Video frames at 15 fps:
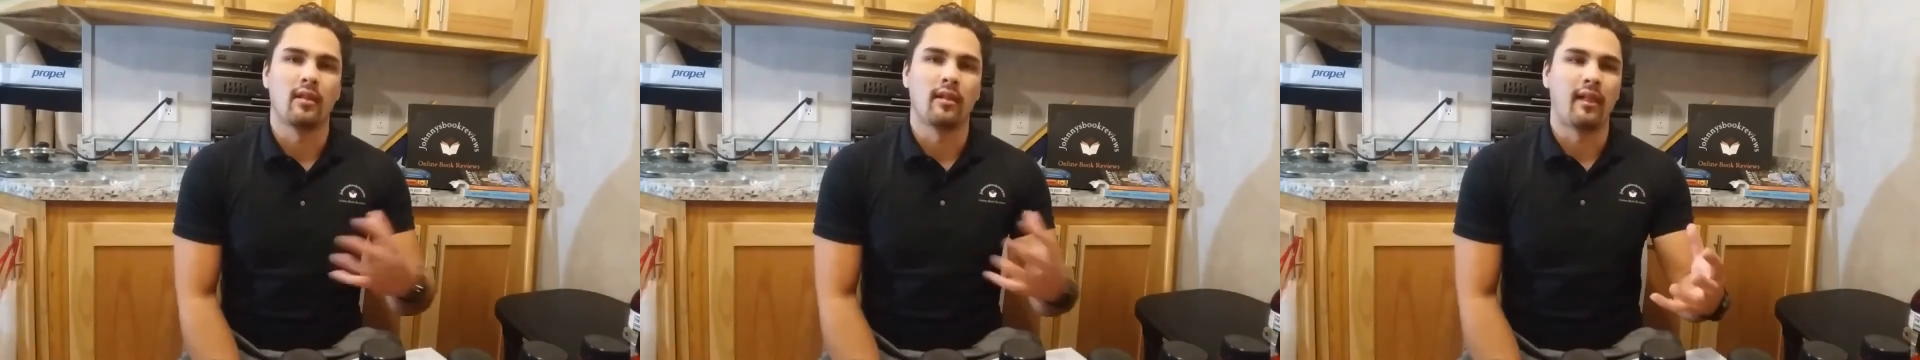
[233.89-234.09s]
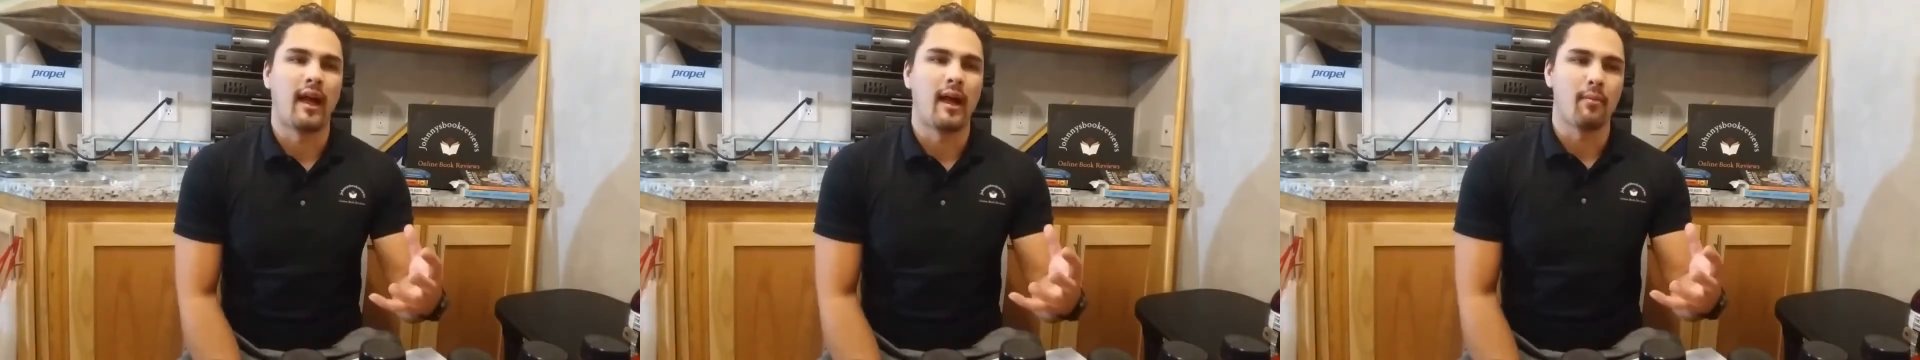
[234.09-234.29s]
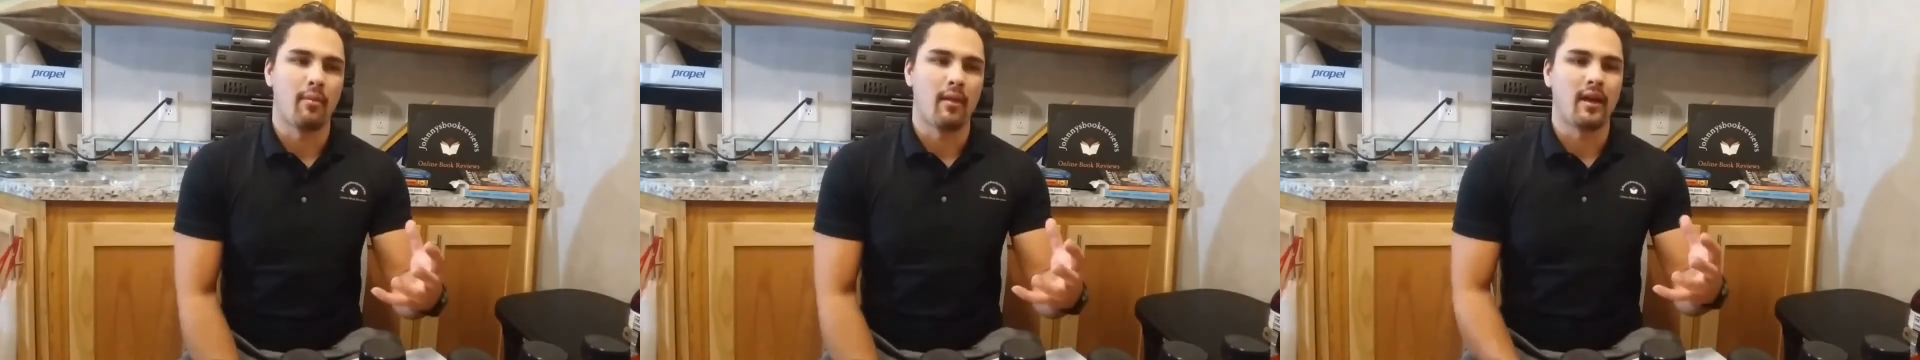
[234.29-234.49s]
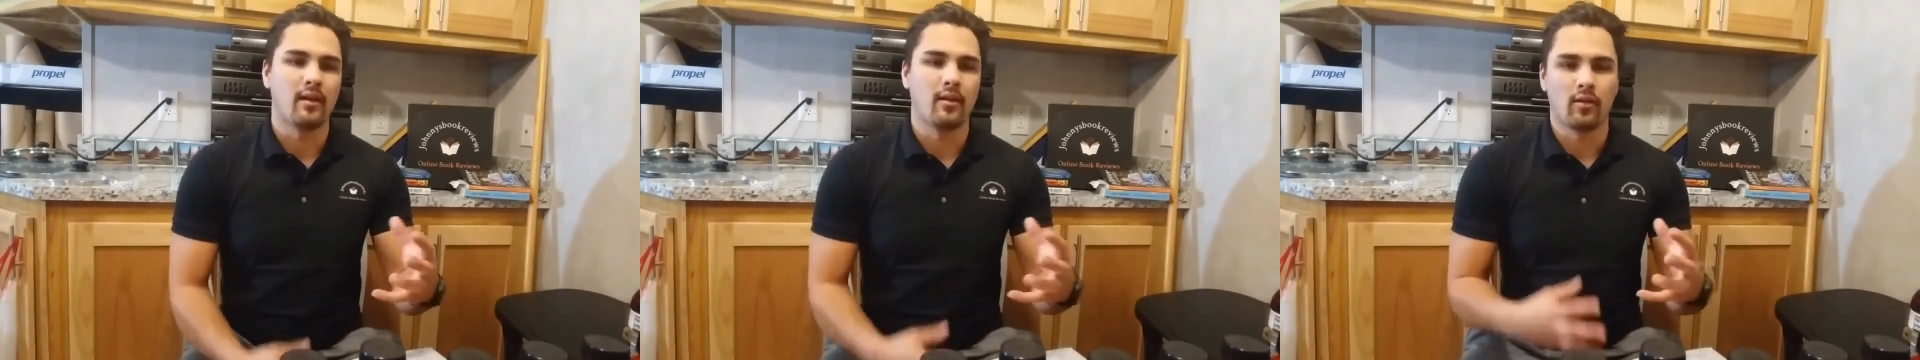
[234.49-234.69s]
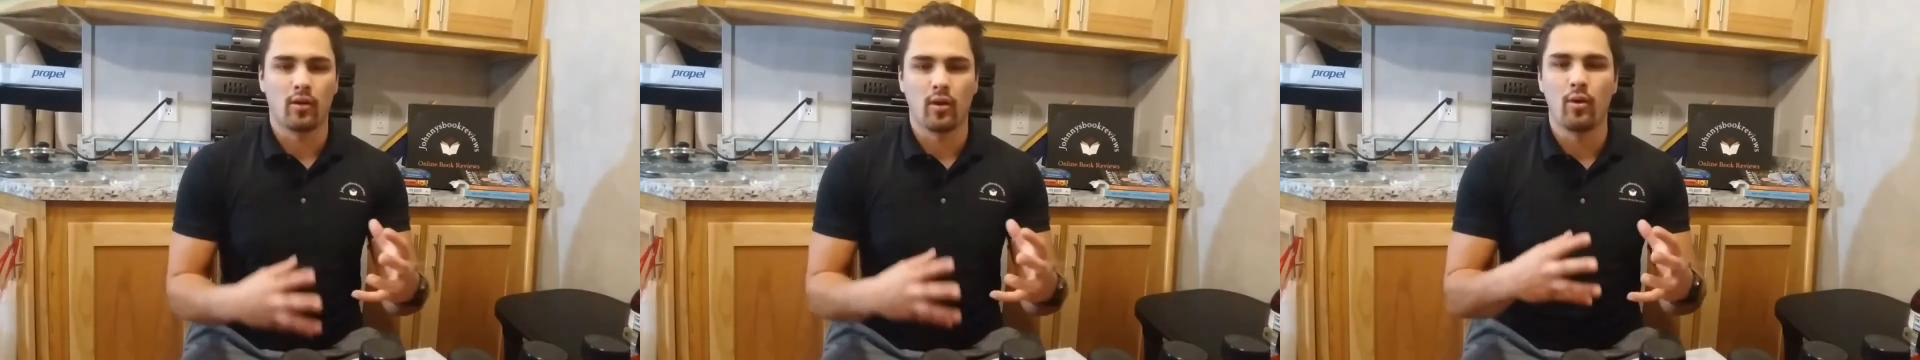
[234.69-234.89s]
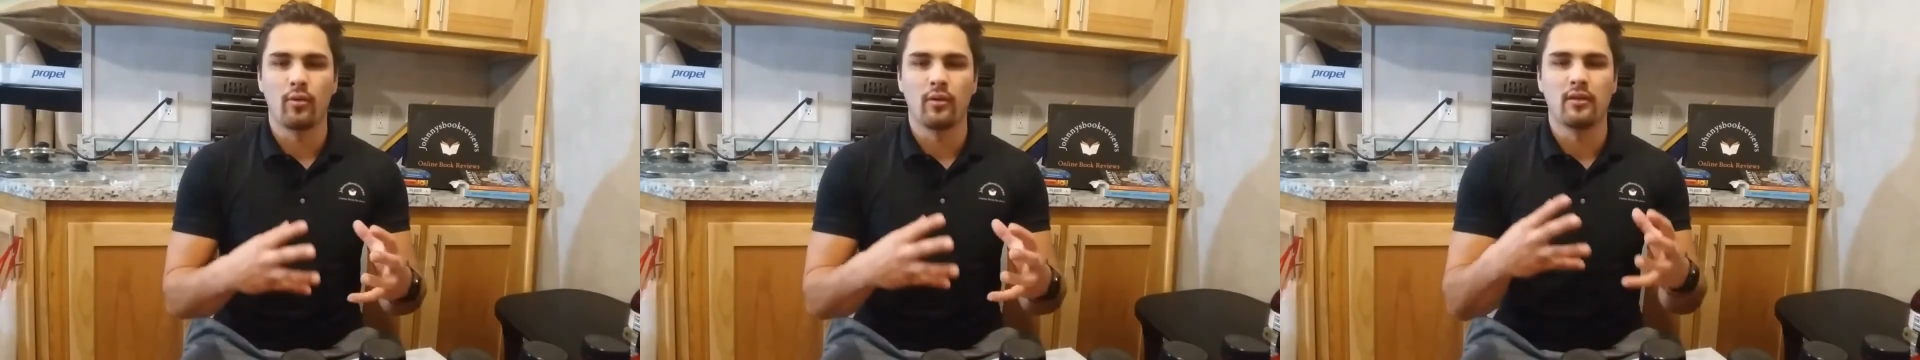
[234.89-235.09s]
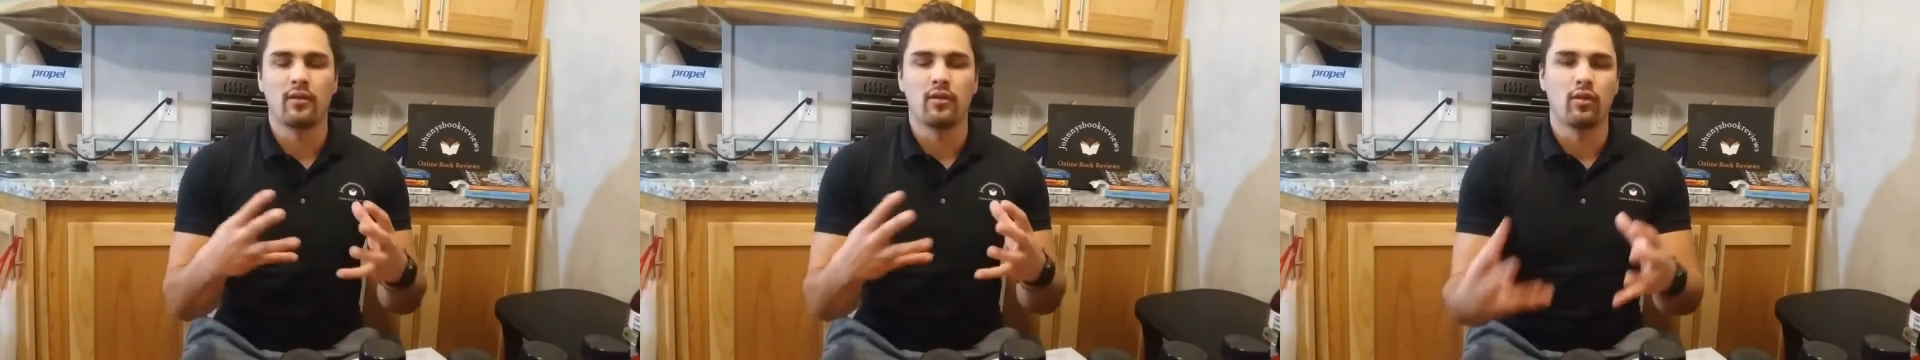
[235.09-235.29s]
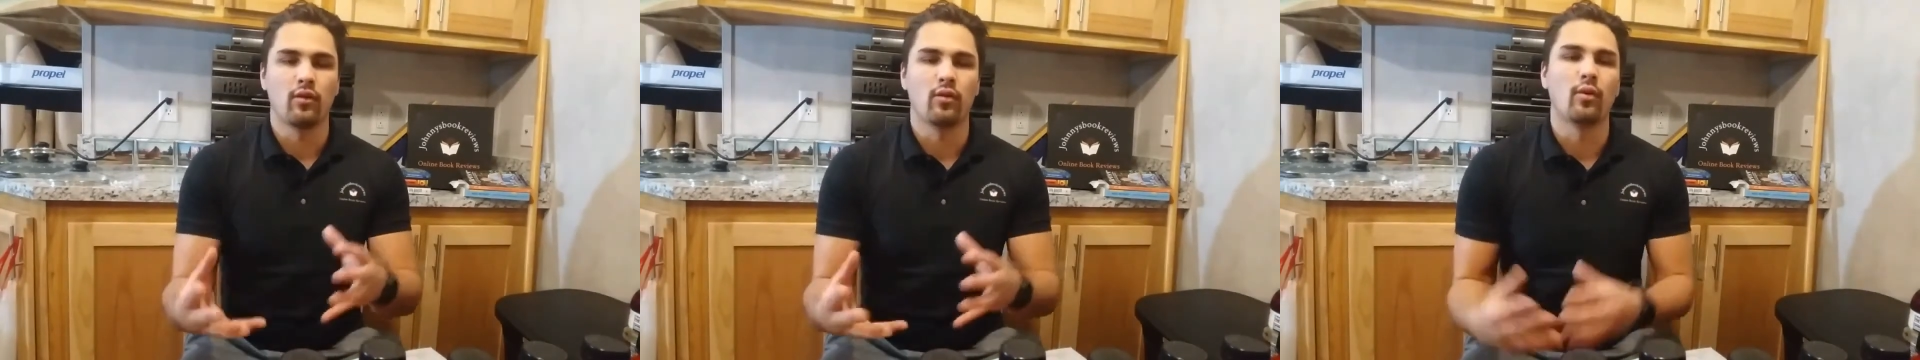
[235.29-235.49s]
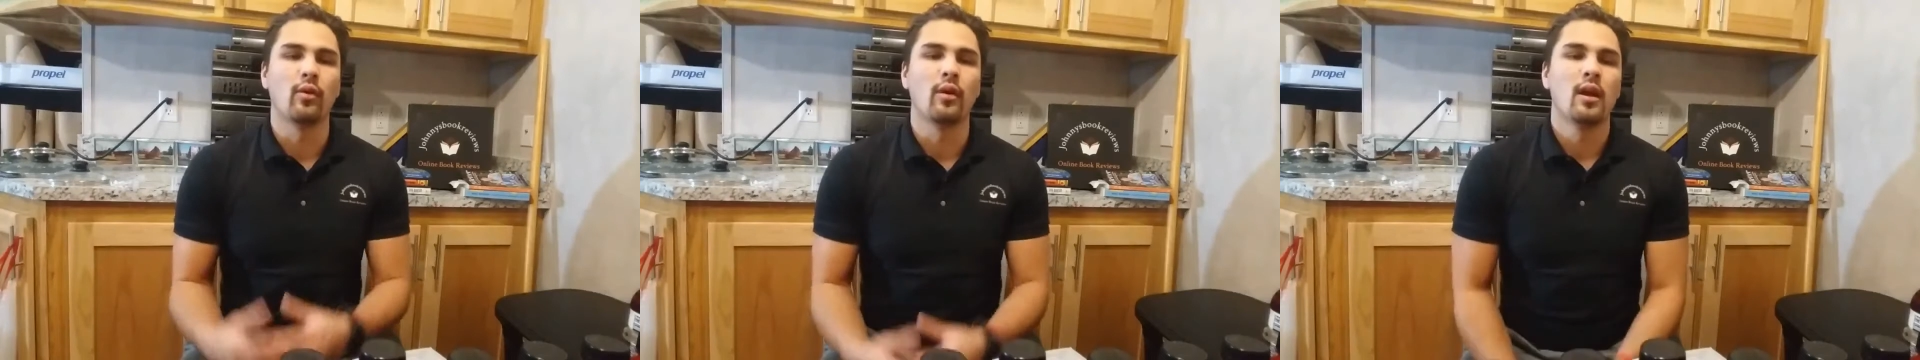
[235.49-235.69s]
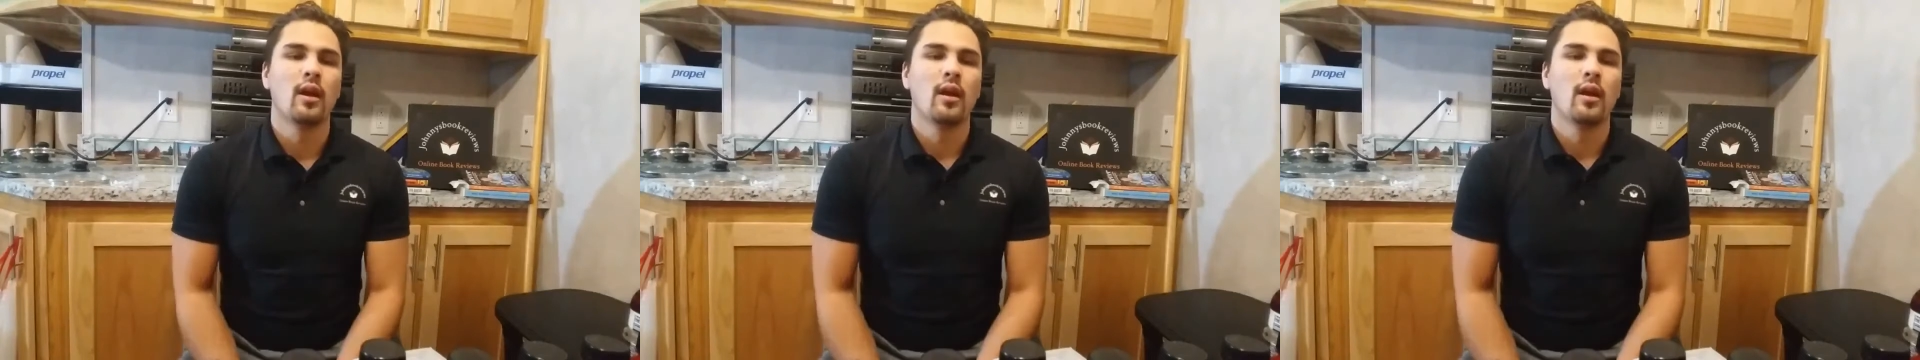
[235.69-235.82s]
limelight or go into